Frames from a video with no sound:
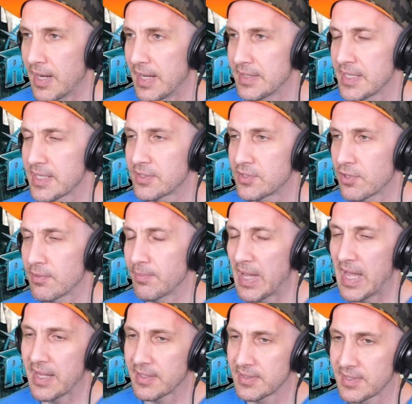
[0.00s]
I think
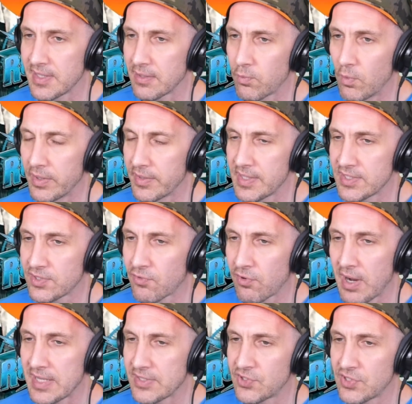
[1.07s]
Dirtbag is like one of these
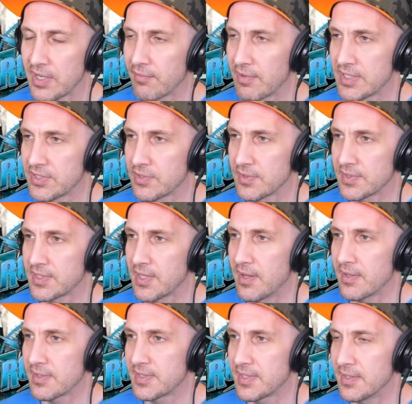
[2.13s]
cross-generational
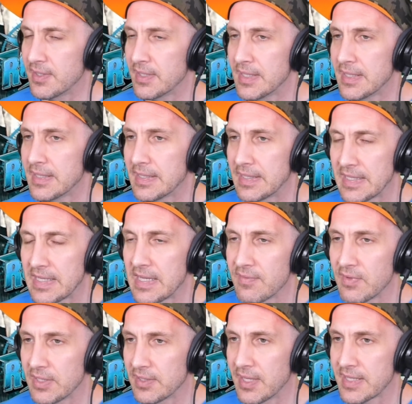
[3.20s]
songs that
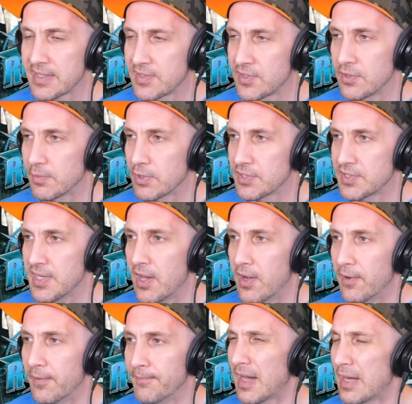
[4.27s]
even like Zoomers know.